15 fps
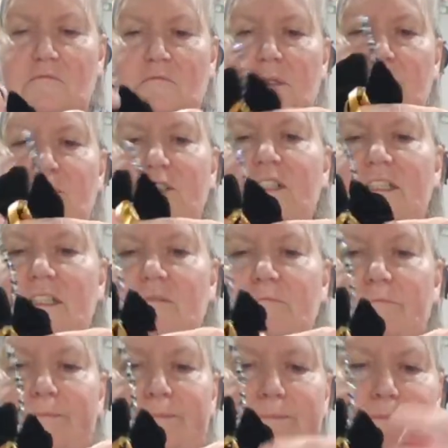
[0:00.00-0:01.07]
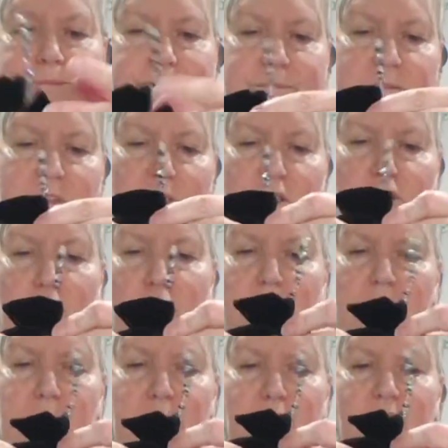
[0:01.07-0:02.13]
But pretty. It'll
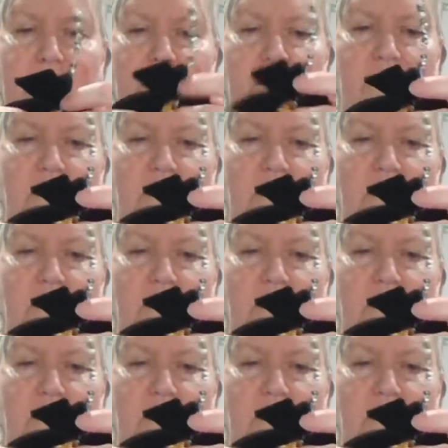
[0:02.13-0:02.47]
be pretty.